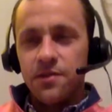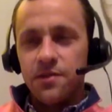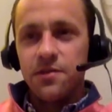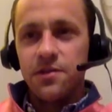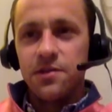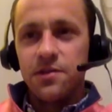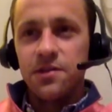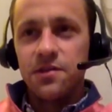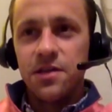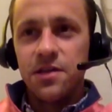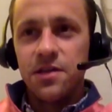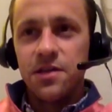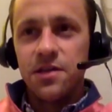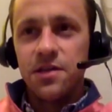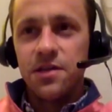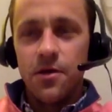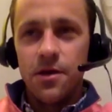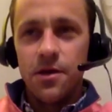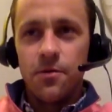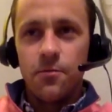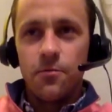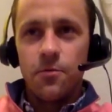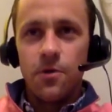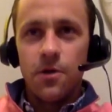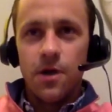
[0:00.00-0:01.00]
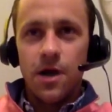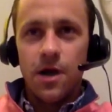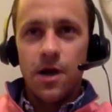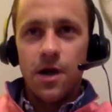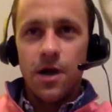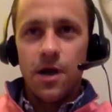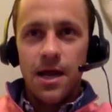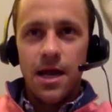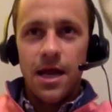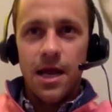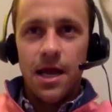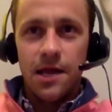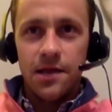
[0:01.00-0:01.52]
this is an area where
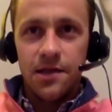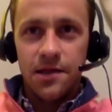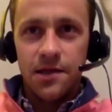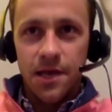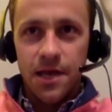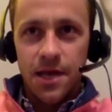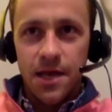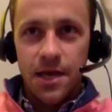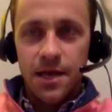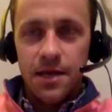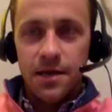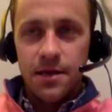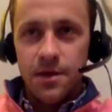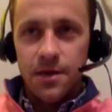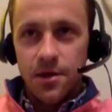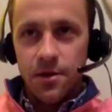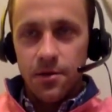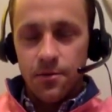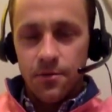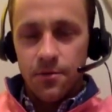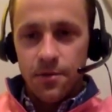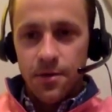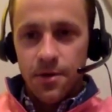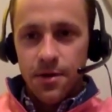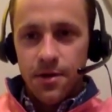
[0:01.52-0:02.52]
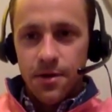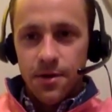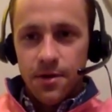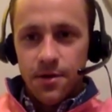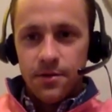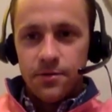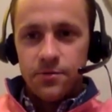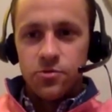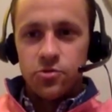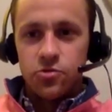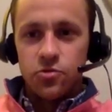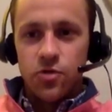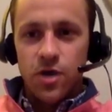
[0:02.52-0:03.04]
I, as a, you know,
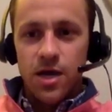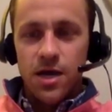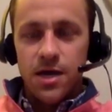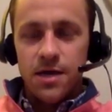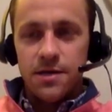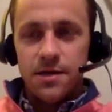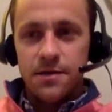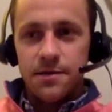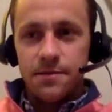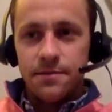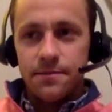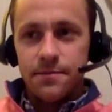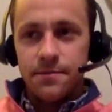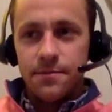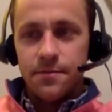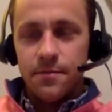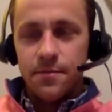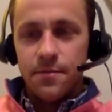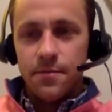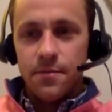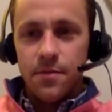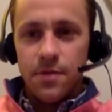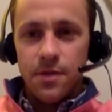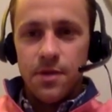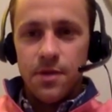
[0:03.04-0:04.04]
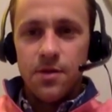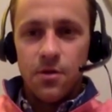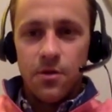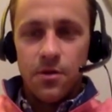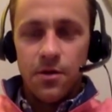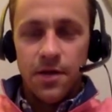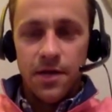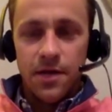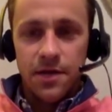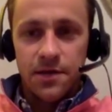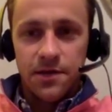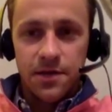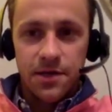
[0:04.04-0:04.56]
trained you know,
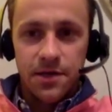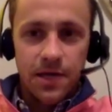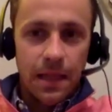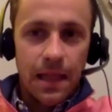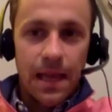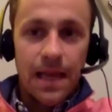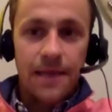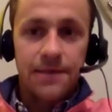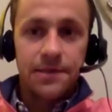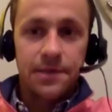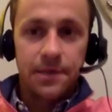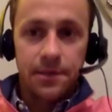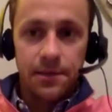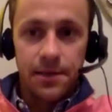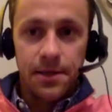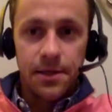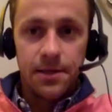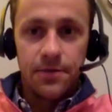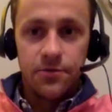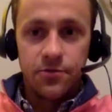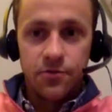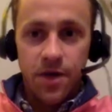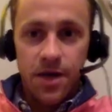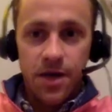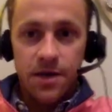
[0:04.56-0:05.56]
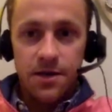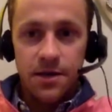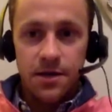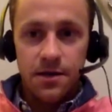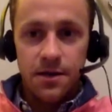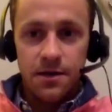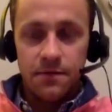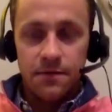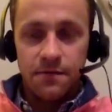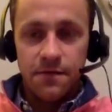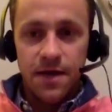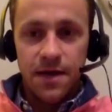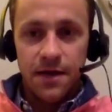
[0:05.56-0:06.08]
like I said, classically trained.
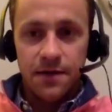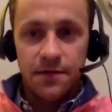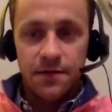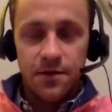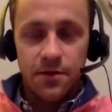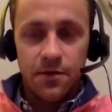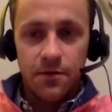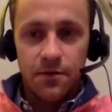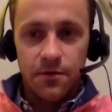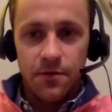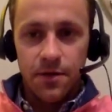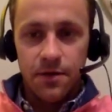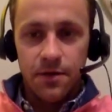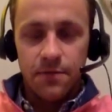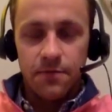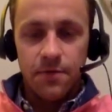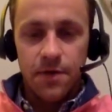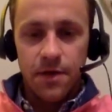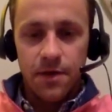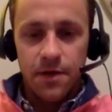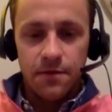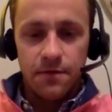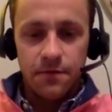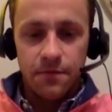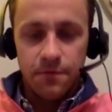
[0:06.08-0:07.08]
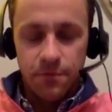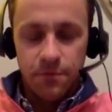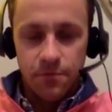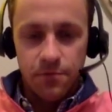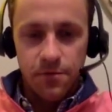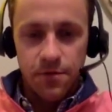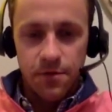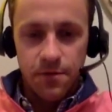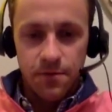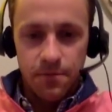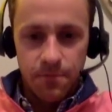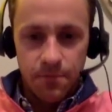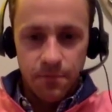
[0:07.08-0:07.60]
In fact, you know, like right through
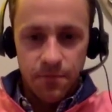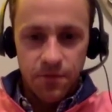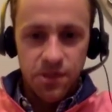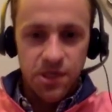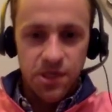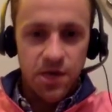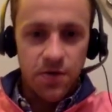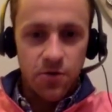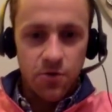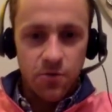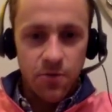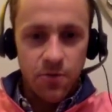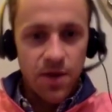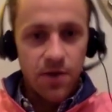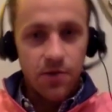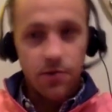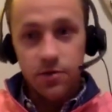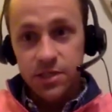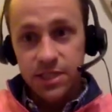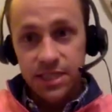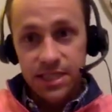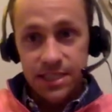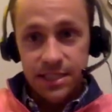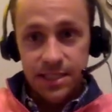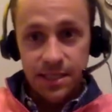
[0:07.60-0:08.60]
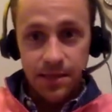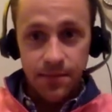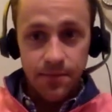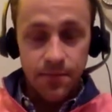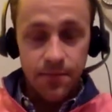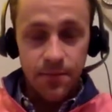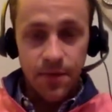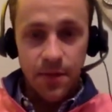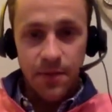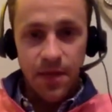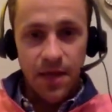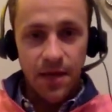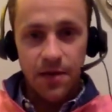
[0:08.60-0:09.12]
the standard medical system,
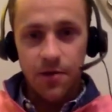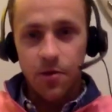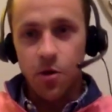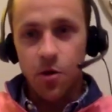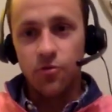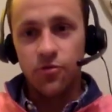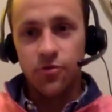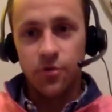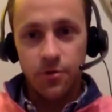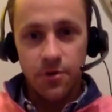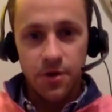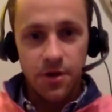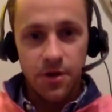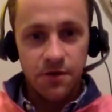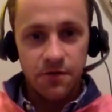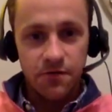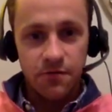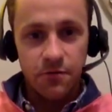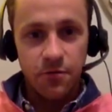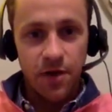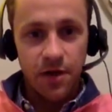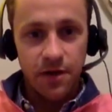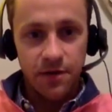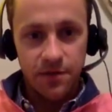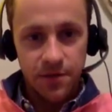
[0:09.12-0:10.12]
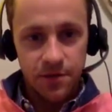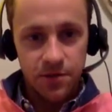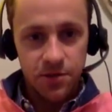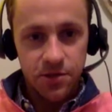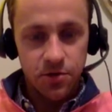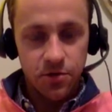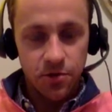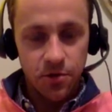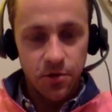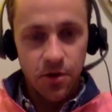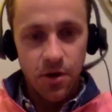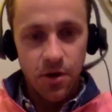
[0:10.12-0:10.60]
I'm not an alternative practitioner.